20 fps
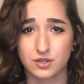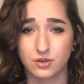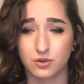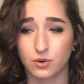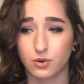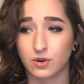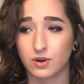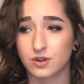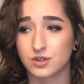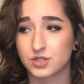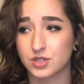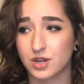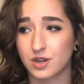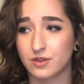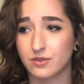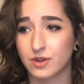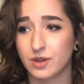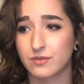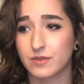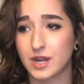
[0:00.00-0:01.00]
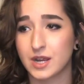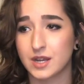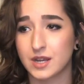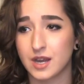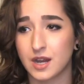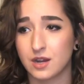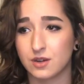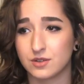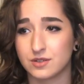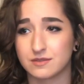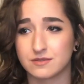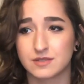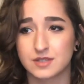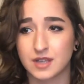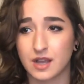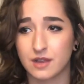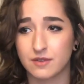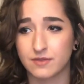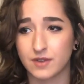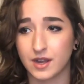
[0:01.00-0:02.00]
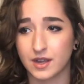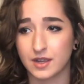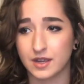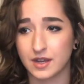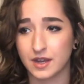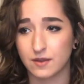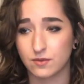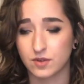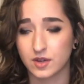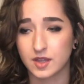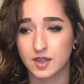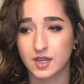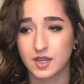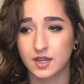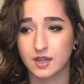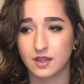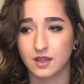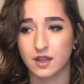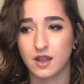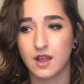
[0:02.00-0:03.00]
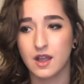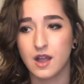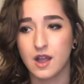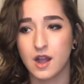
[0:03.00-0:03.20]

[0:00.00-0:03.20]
in the horror genre right now and sci-fi and everything,